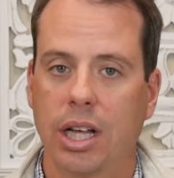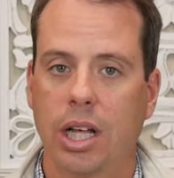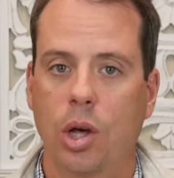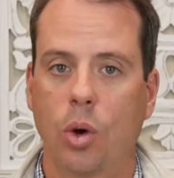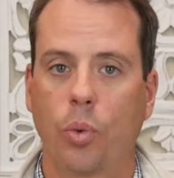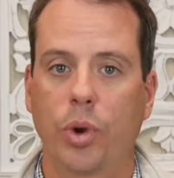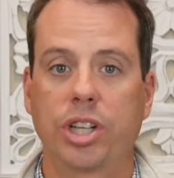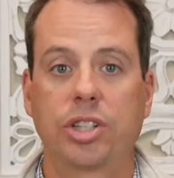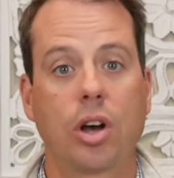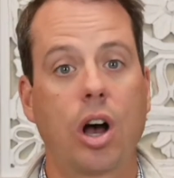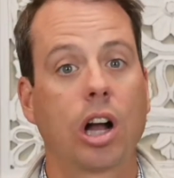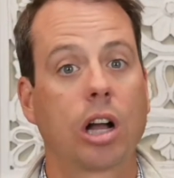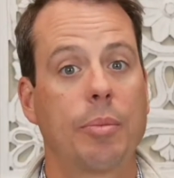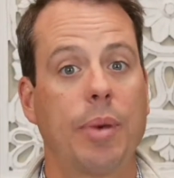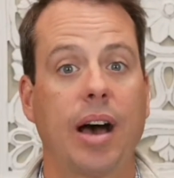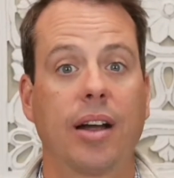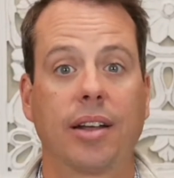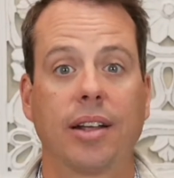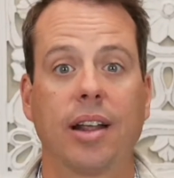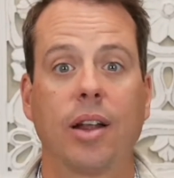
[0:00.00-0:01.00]
we talk
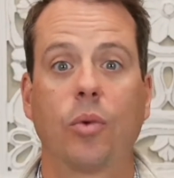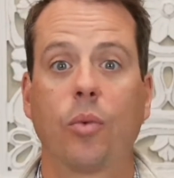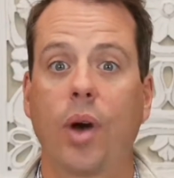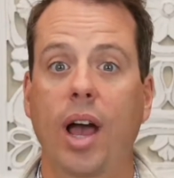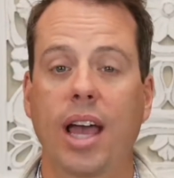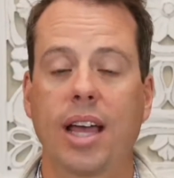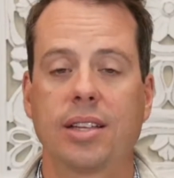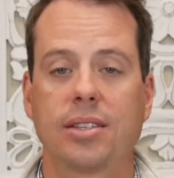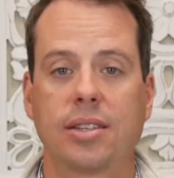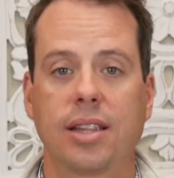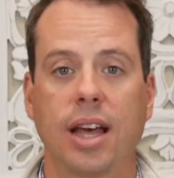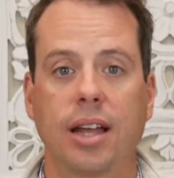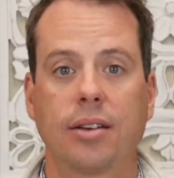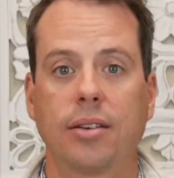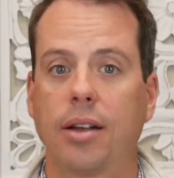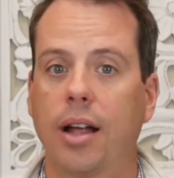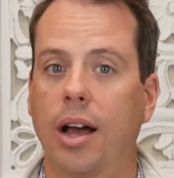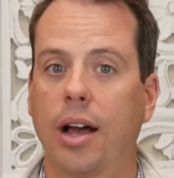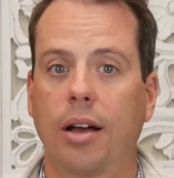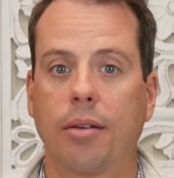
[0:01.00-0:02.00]
about it in ways that,
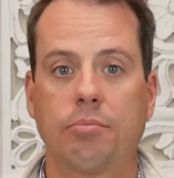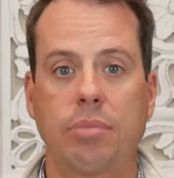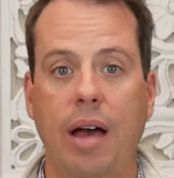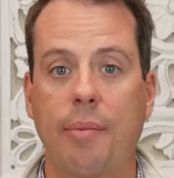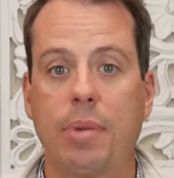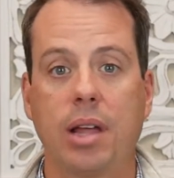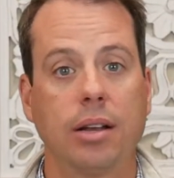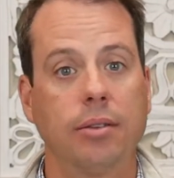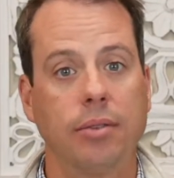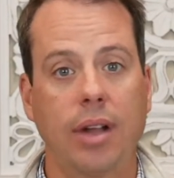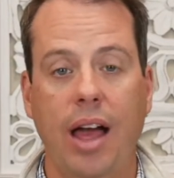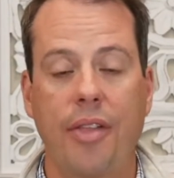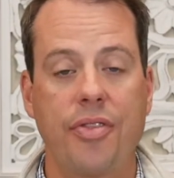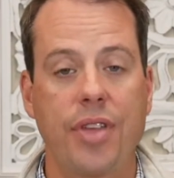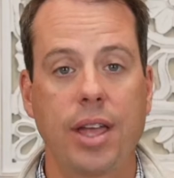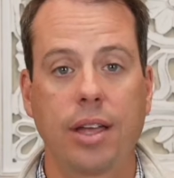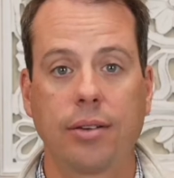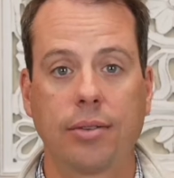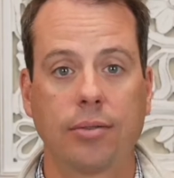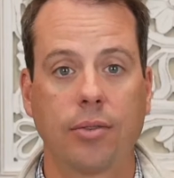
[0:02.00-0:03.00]
I
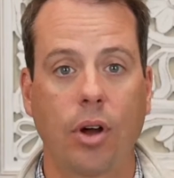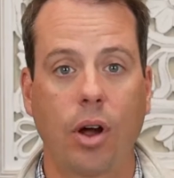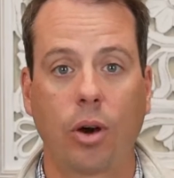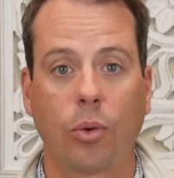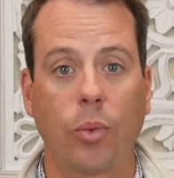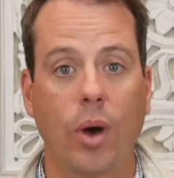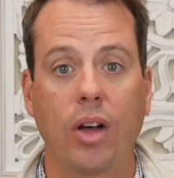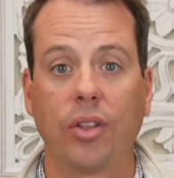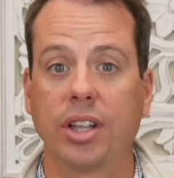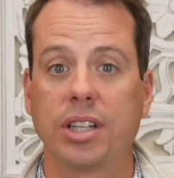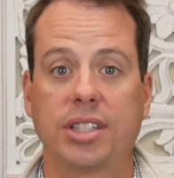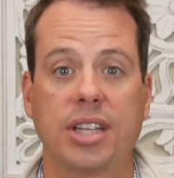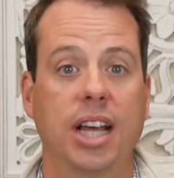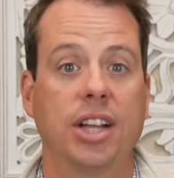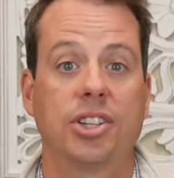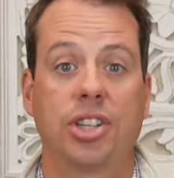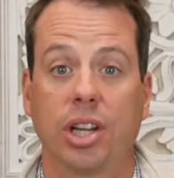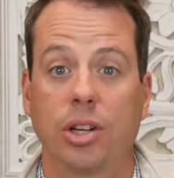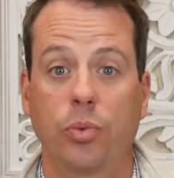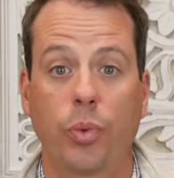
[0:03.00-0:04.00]
think are
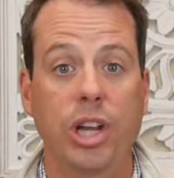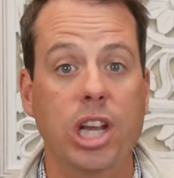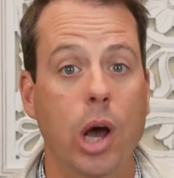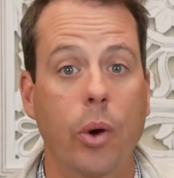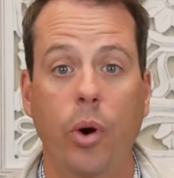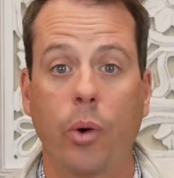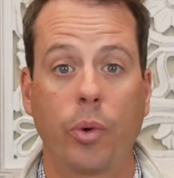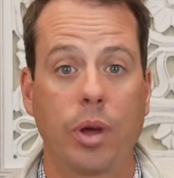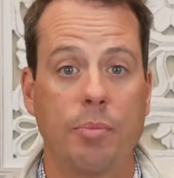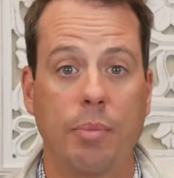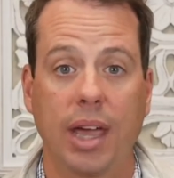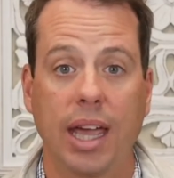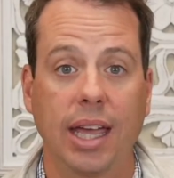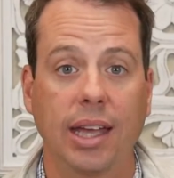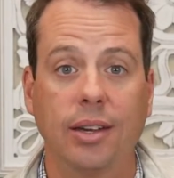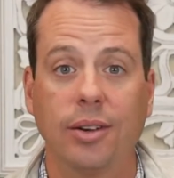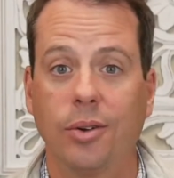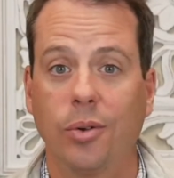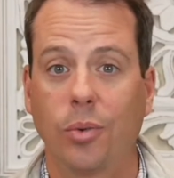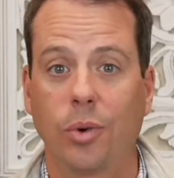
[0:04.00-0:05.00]
well-intentioned. We know what we
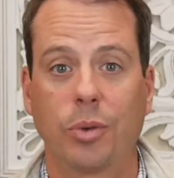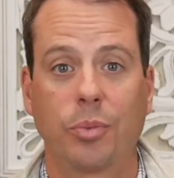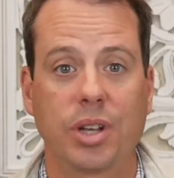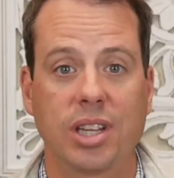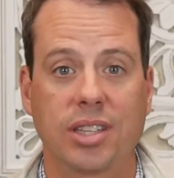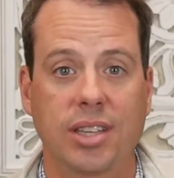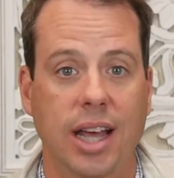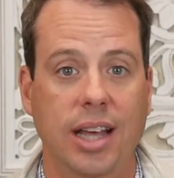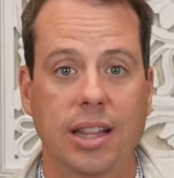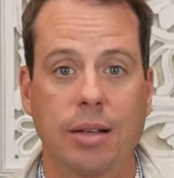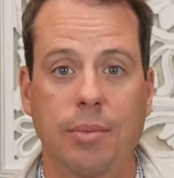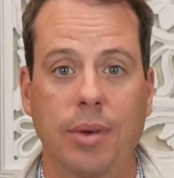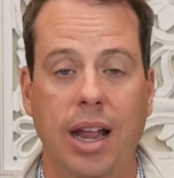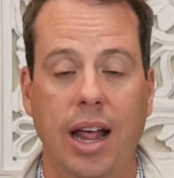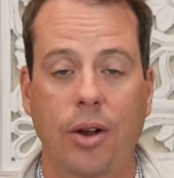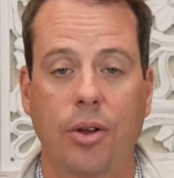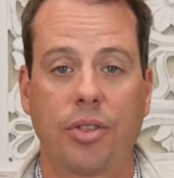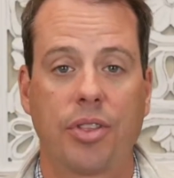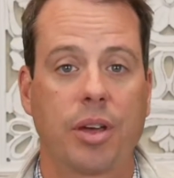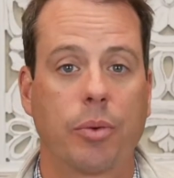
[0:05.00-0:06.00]
mean when we say them, and I
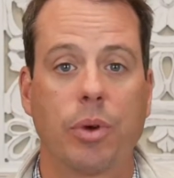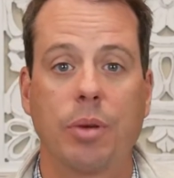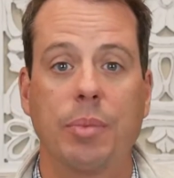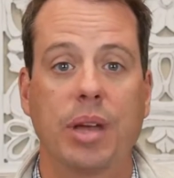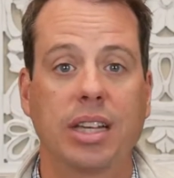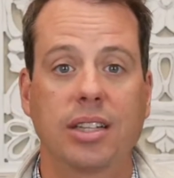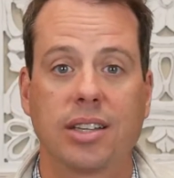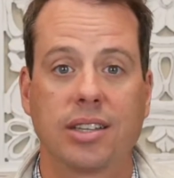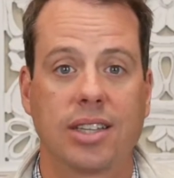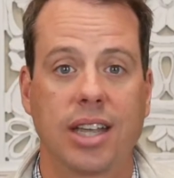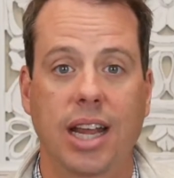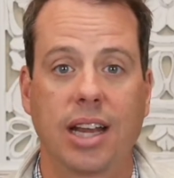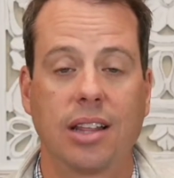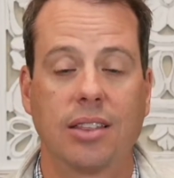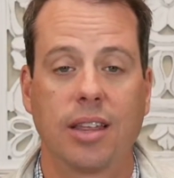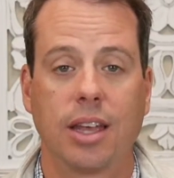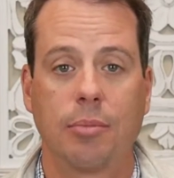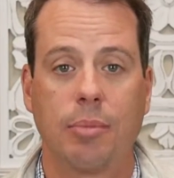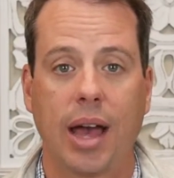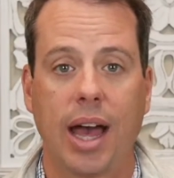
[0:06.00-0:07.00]
don't think we mean to say
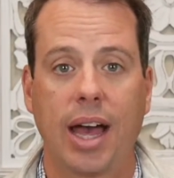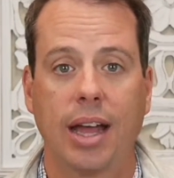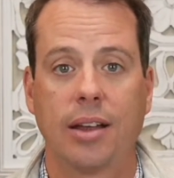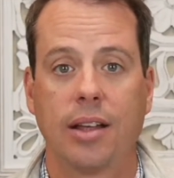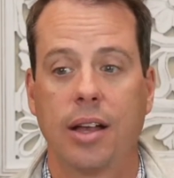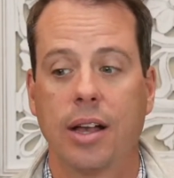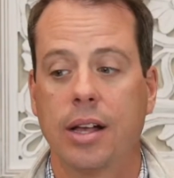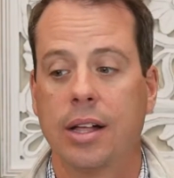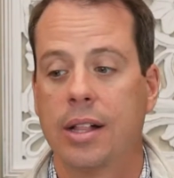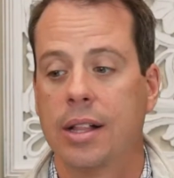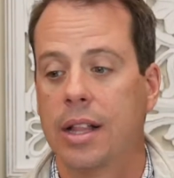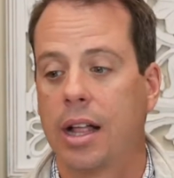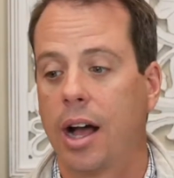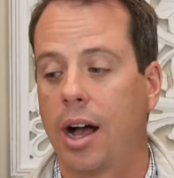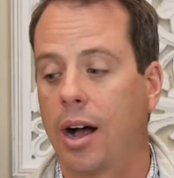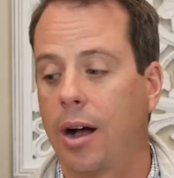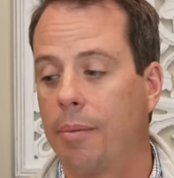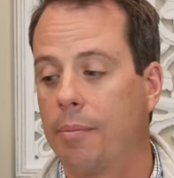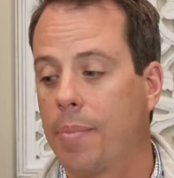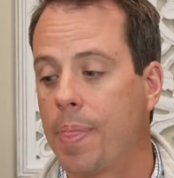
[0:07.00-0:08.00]
anything bad.
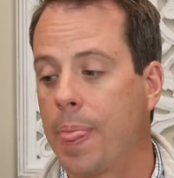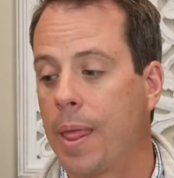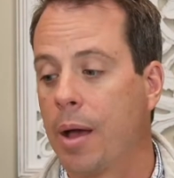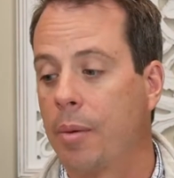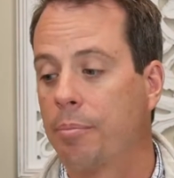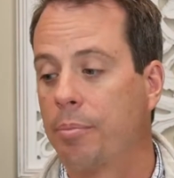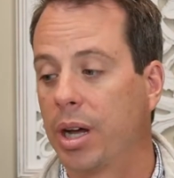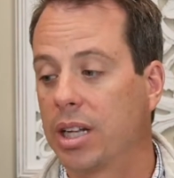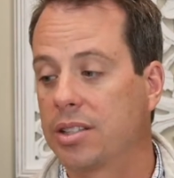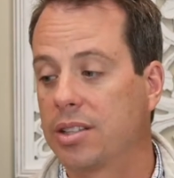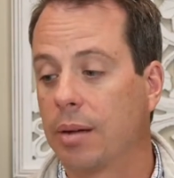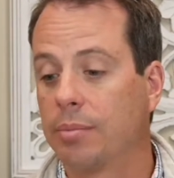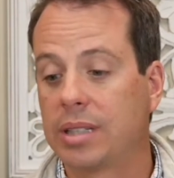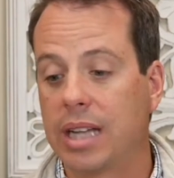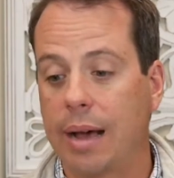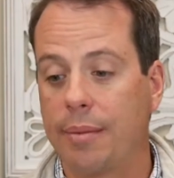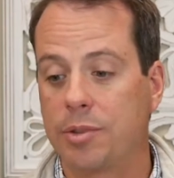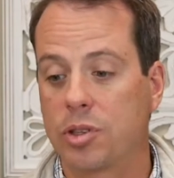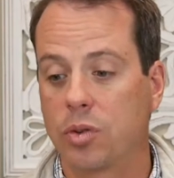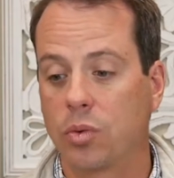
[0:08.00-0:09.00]
But
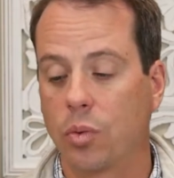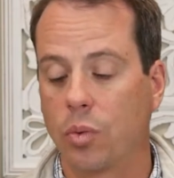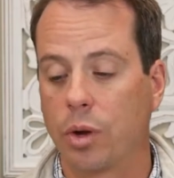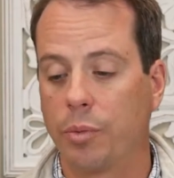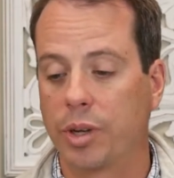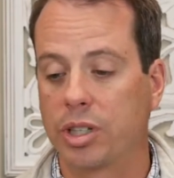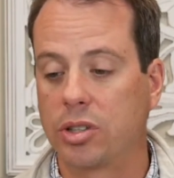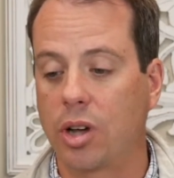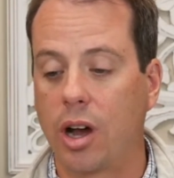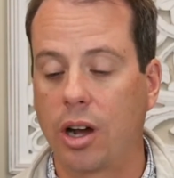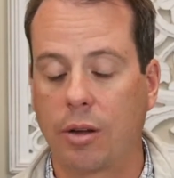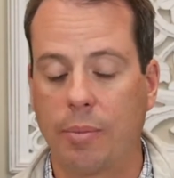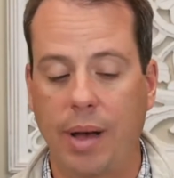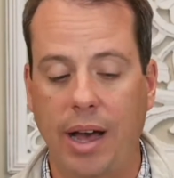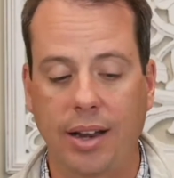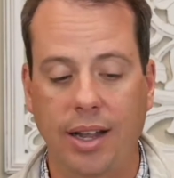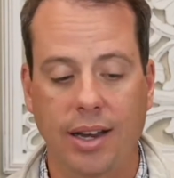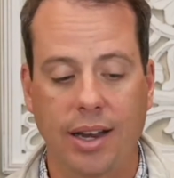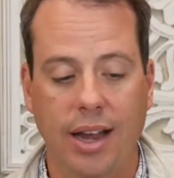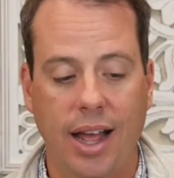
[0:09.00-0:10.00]
sometimes when we talk
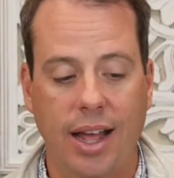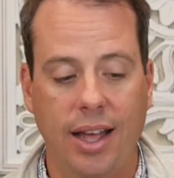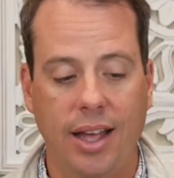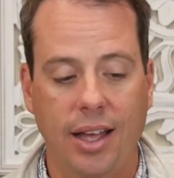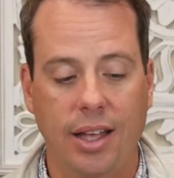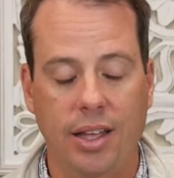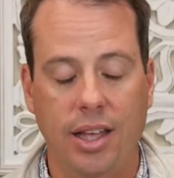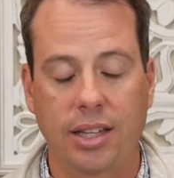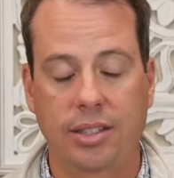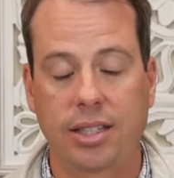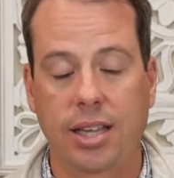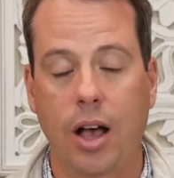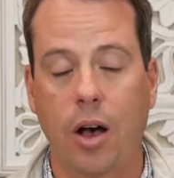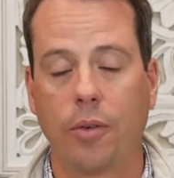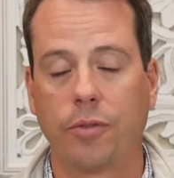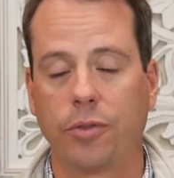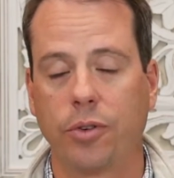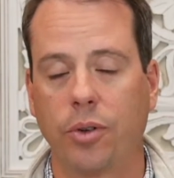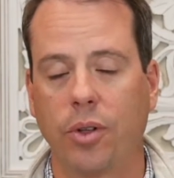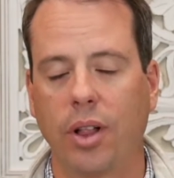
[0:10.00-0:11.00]
about it, it's
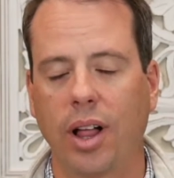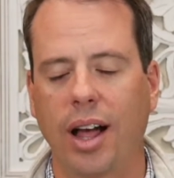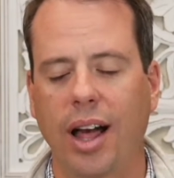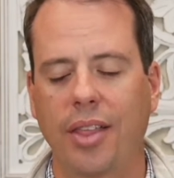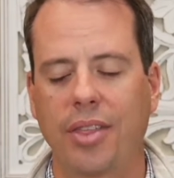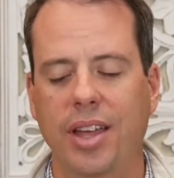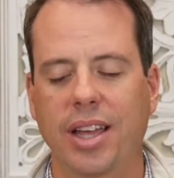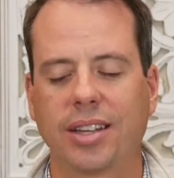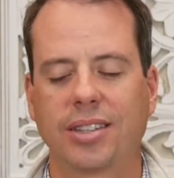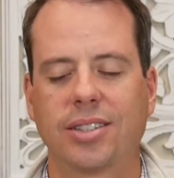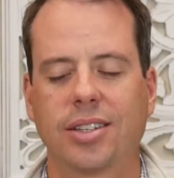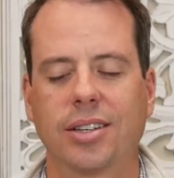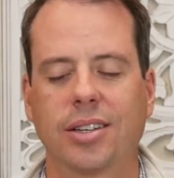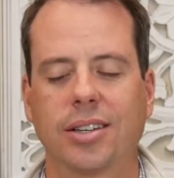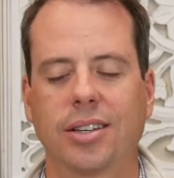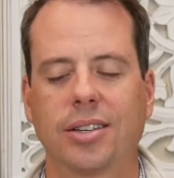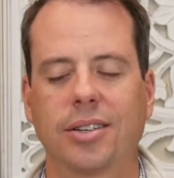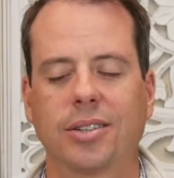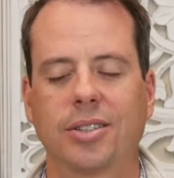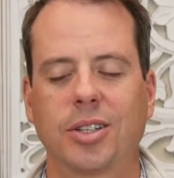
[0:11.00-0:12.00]
helpful, I think,
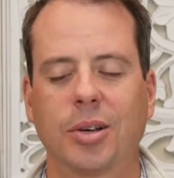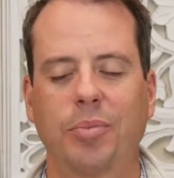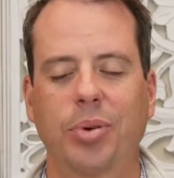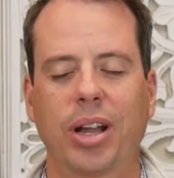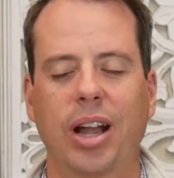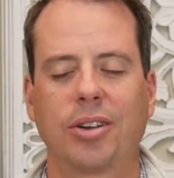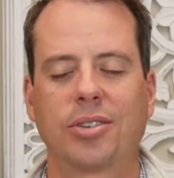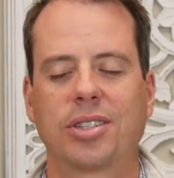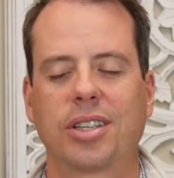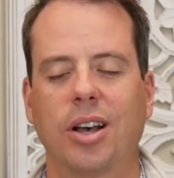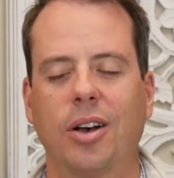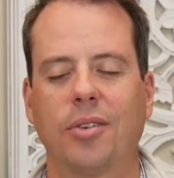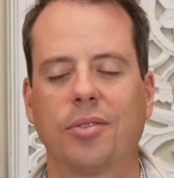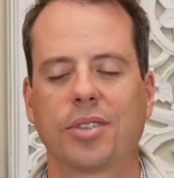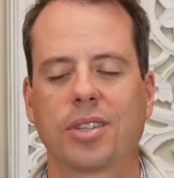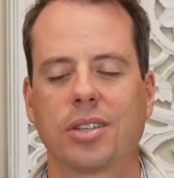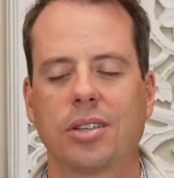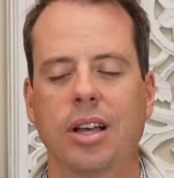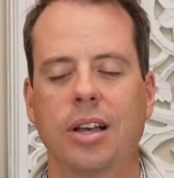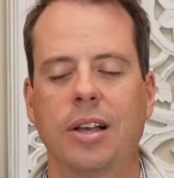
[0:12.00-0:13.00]
to put ourselves